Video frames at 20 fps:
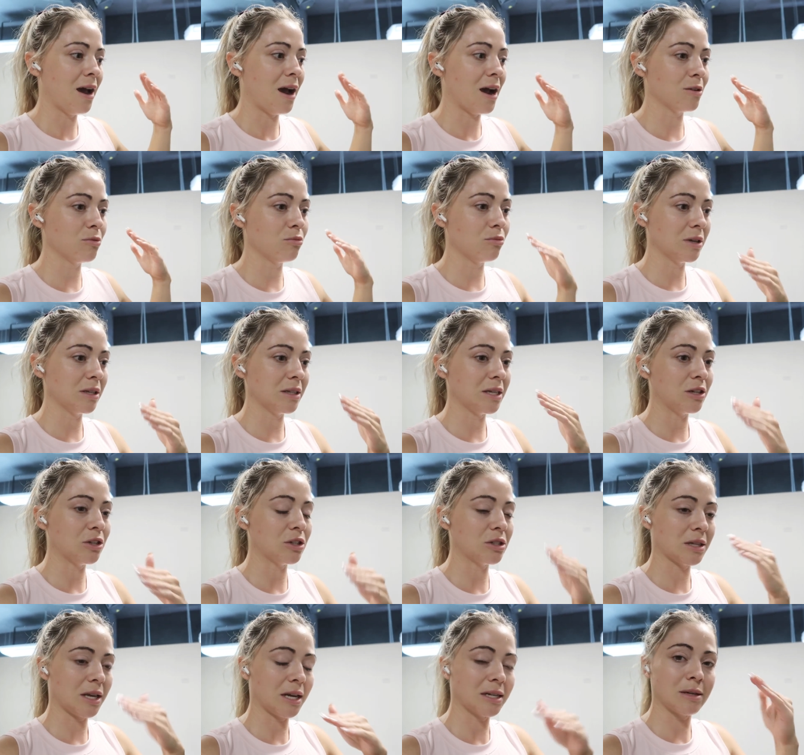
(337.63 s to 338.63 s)
I really
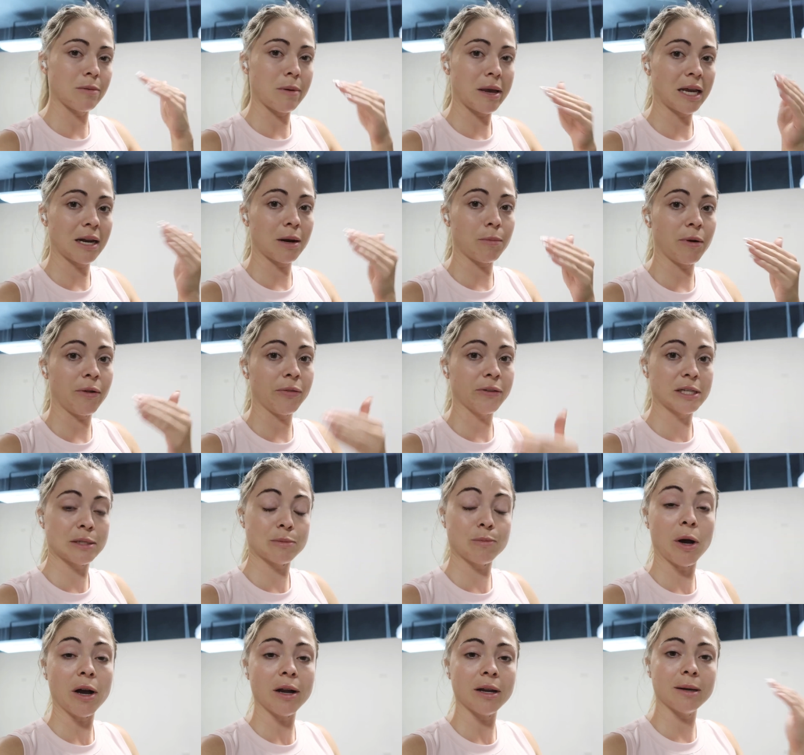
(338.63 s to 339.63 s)
just like to make it up on the
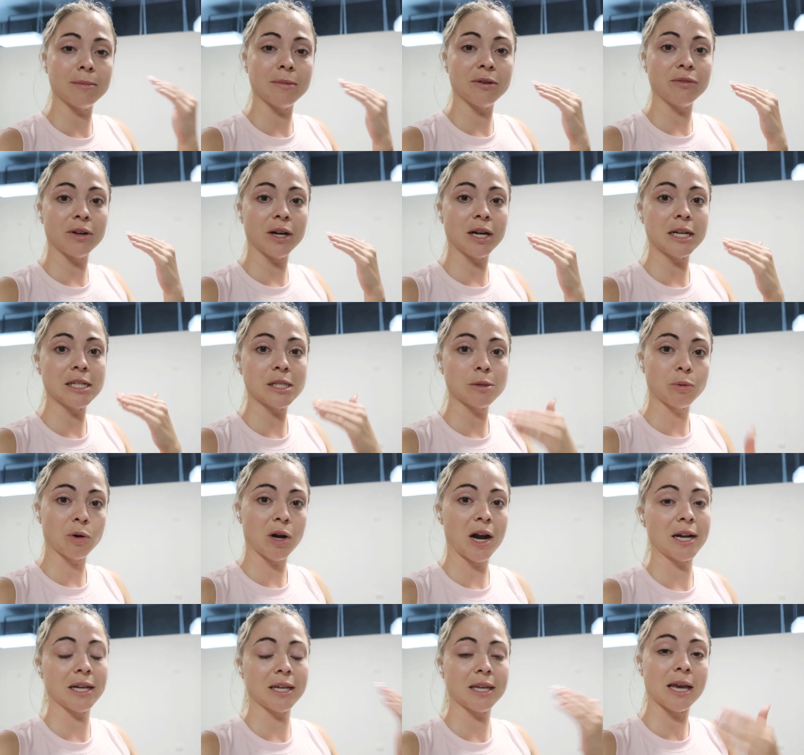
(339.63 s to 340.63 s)
spot. I'm a very
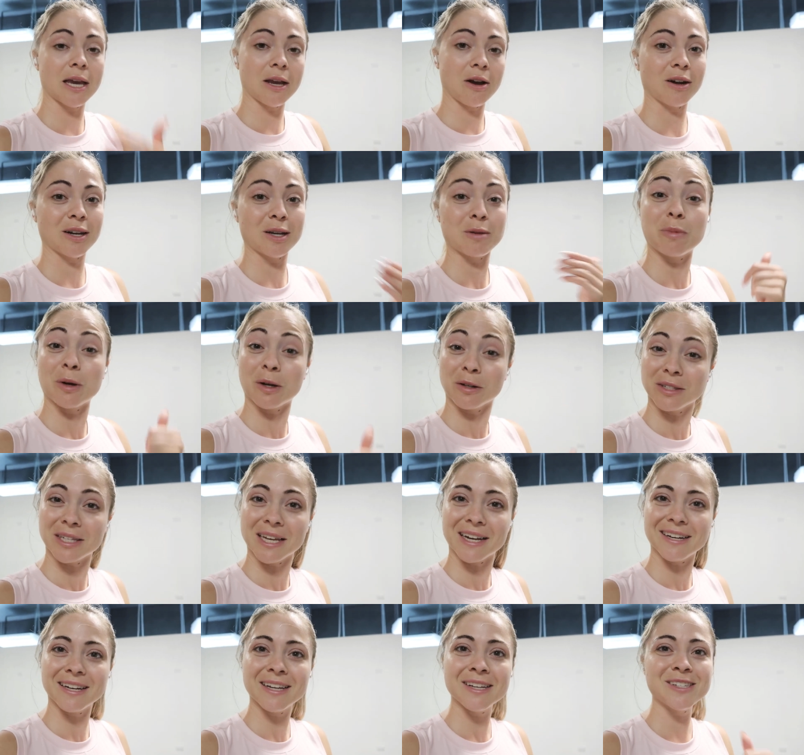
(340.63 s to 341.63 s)
sporadic, chaotic
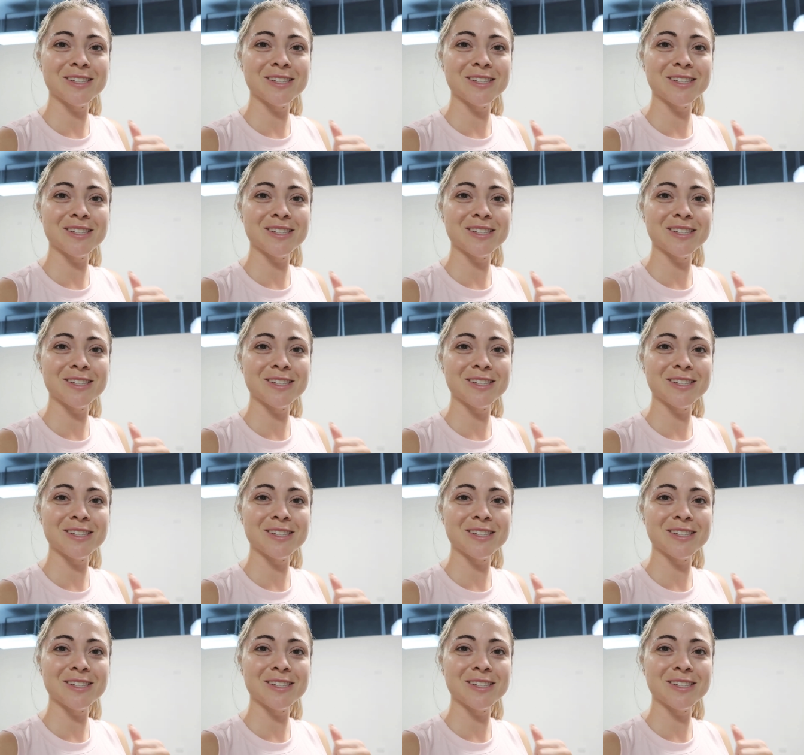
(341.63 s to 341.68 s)
person.